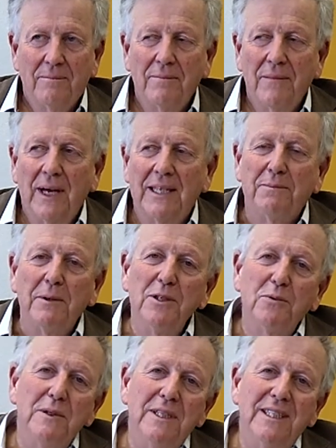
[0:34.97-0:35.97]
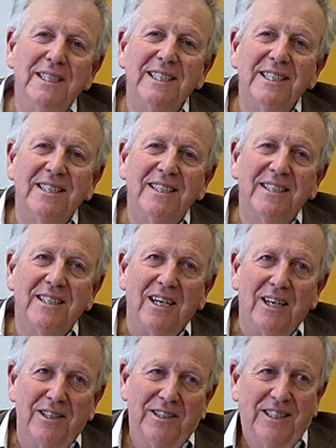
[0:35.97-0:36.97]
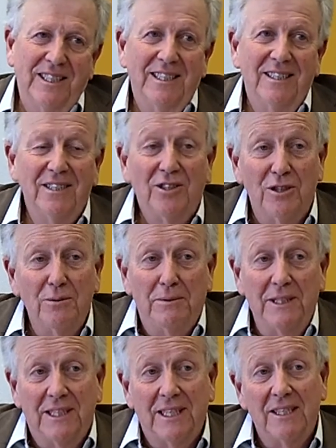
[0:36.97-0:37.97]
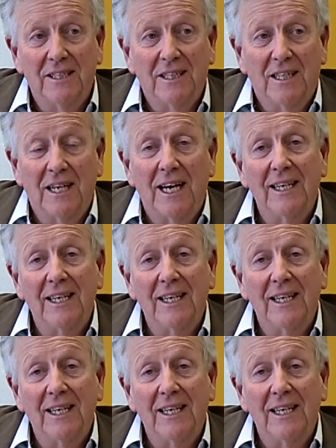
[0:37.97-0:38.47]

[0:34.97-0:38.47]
I suppose we started the Jubilee Centre